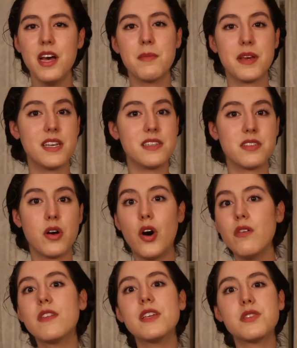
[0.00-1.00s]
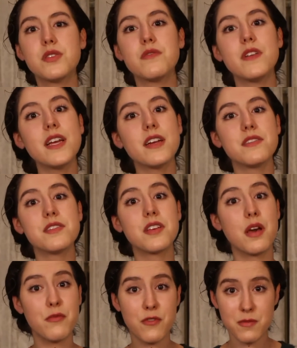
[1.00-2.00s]
because all of these souvenirs
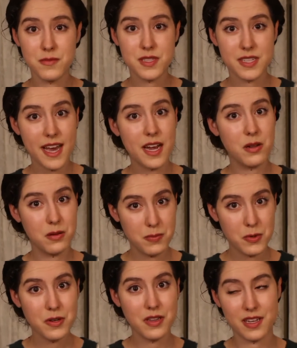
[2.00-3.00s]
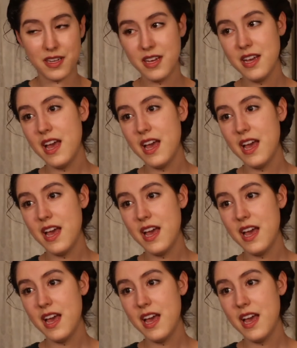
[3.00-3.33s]
come from Seattle and Portland,